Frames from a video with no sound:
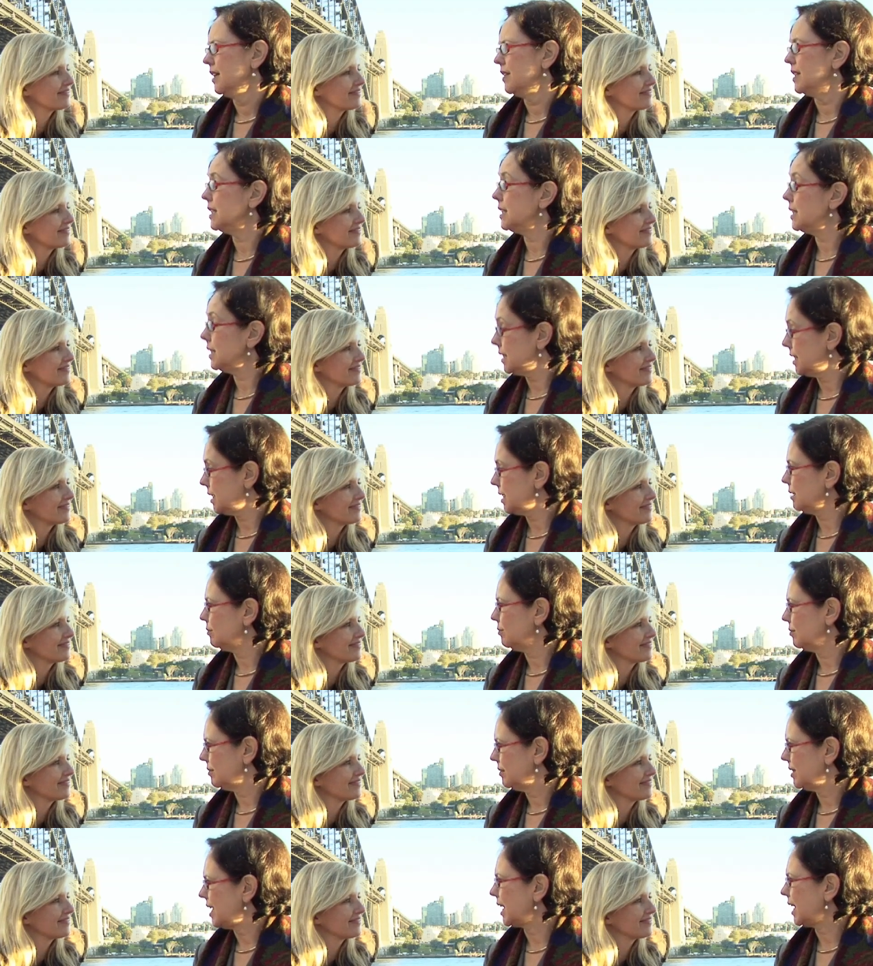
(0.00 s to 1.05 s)
Speaker 1: the system
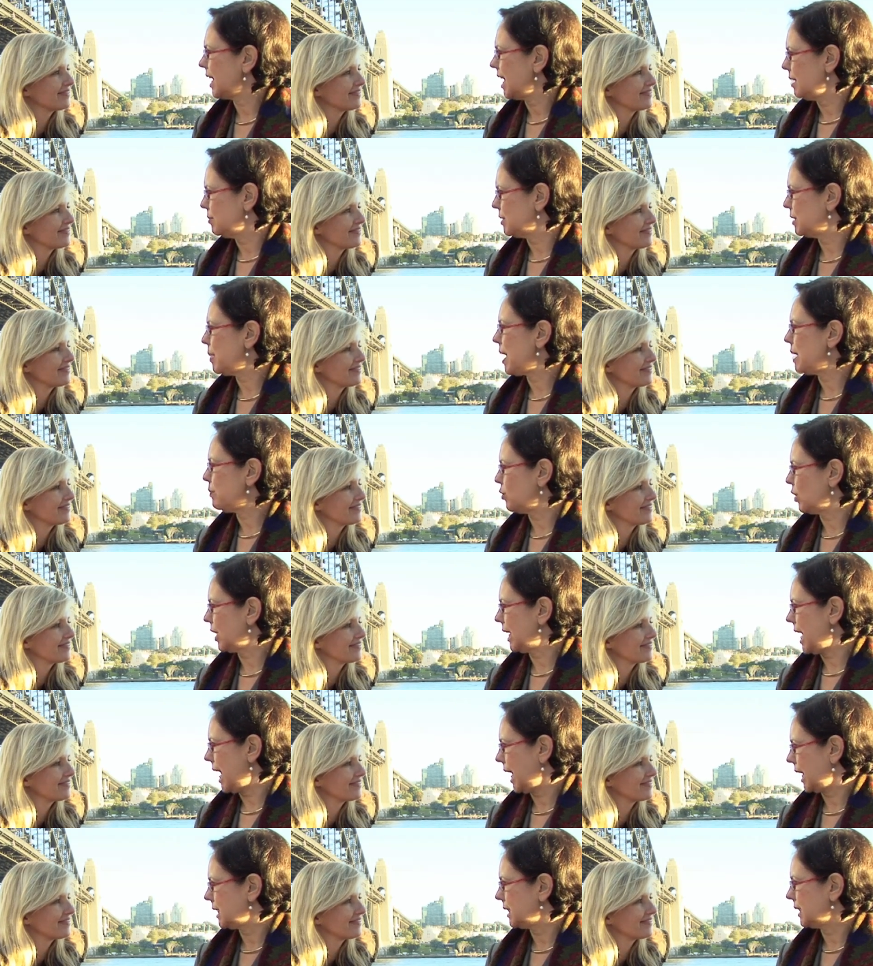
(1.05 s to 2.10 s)
that keeps people
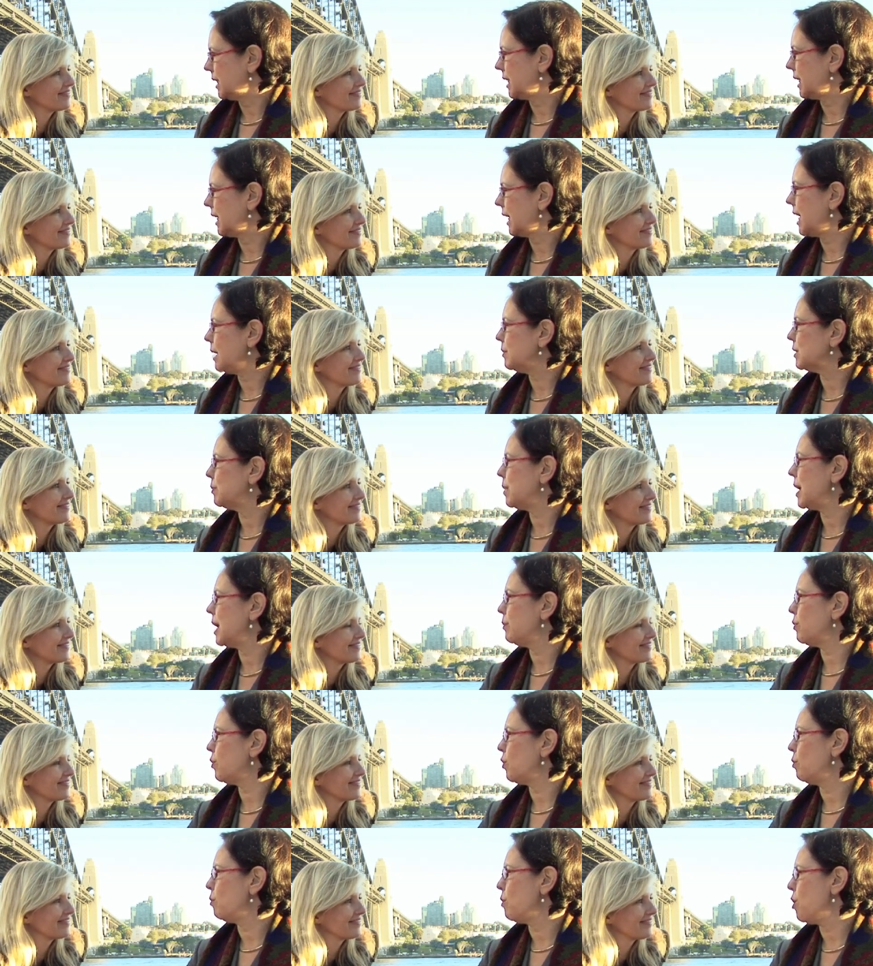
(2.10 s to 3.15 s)
connected and keeps
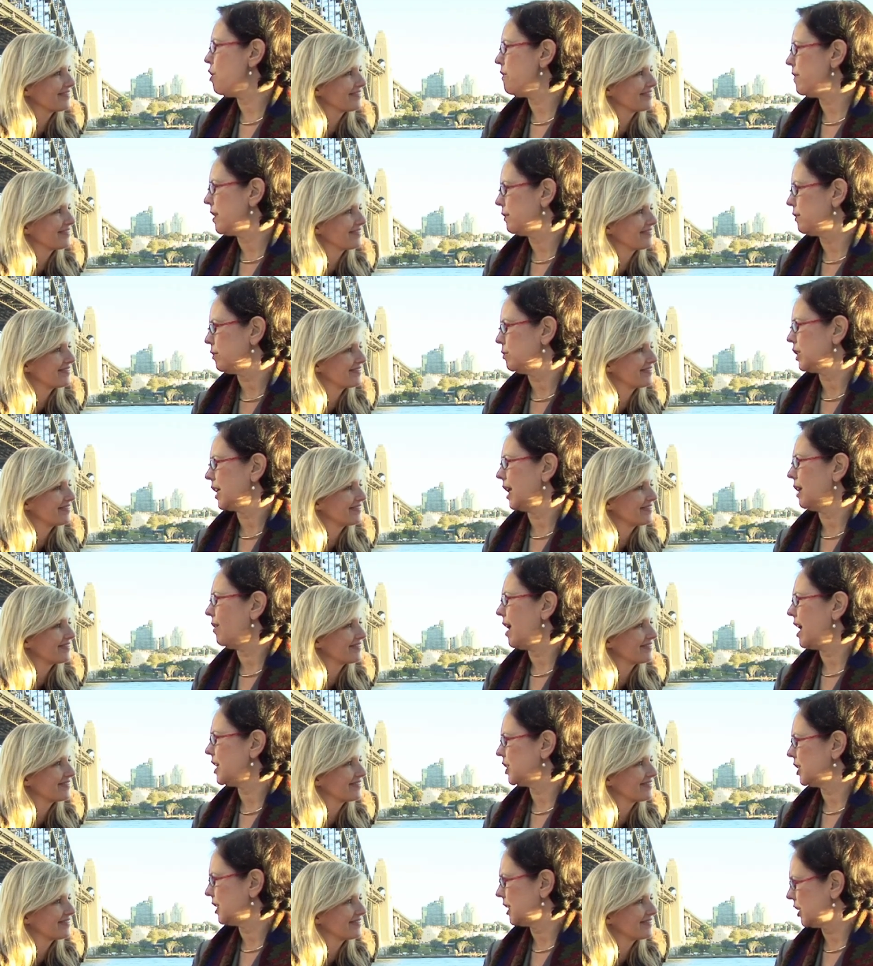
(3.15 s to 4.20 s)
people moving from
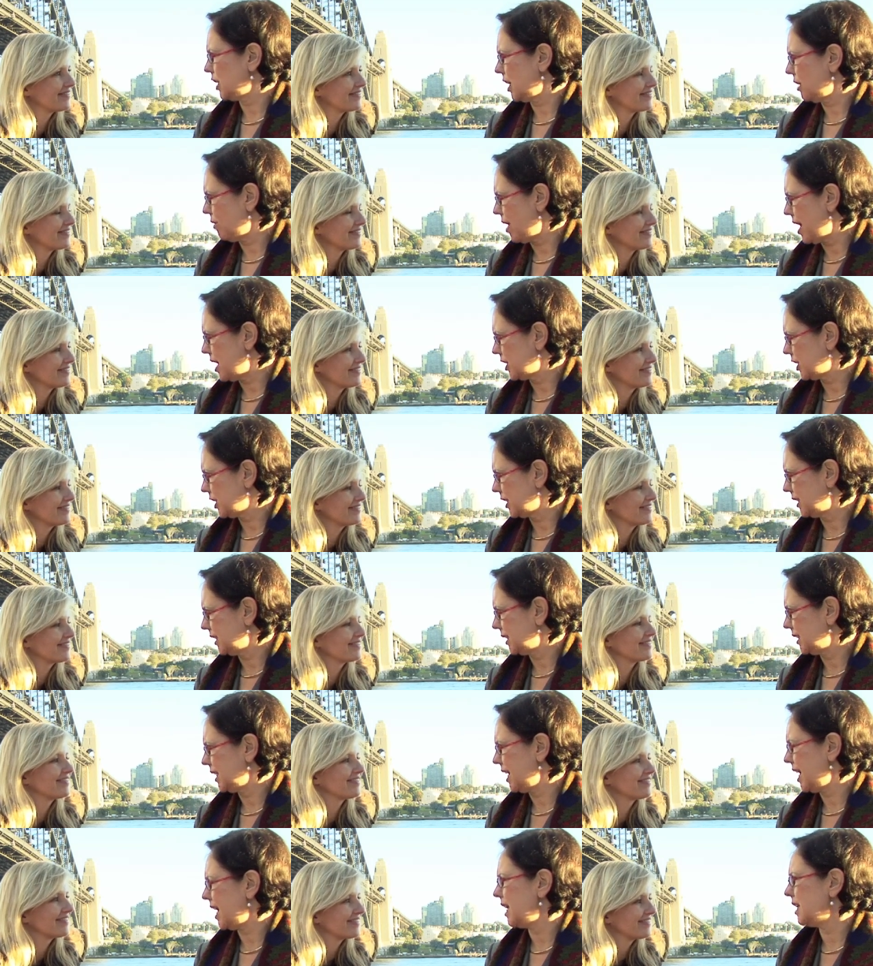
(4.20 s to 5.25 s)
generation to generation,
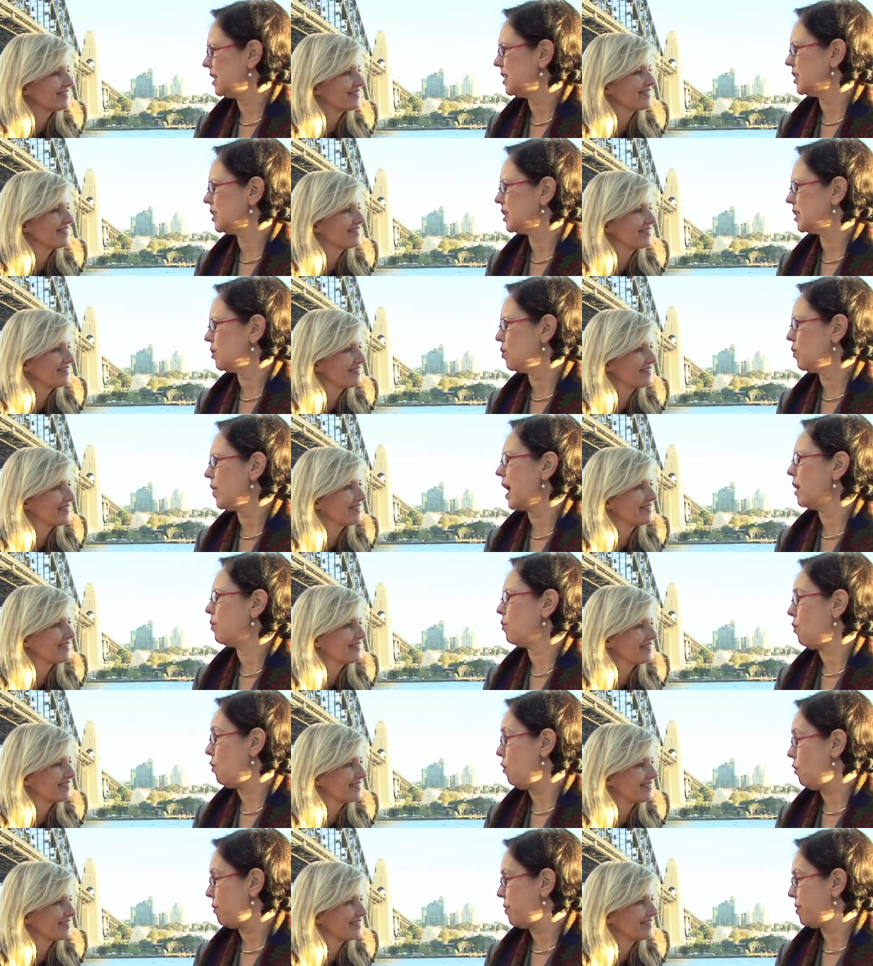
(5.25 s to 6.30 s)
and all that
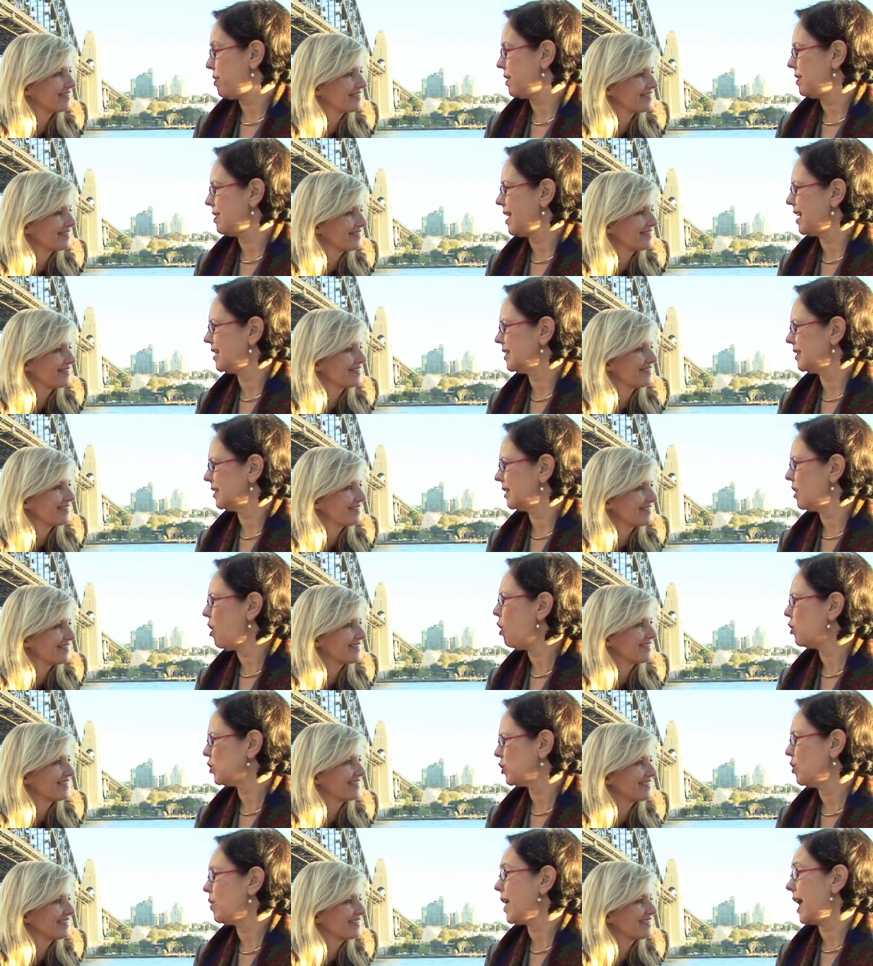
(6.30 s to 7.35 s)
warmth in that
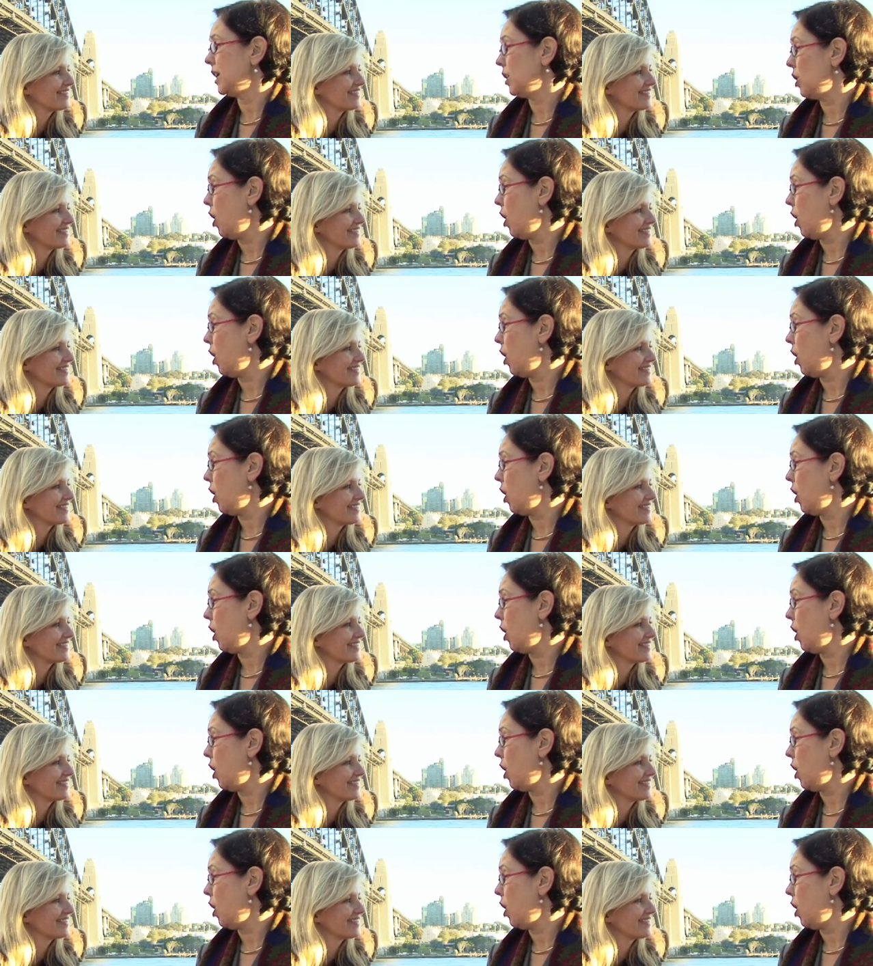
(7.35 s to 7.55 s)
culture, all that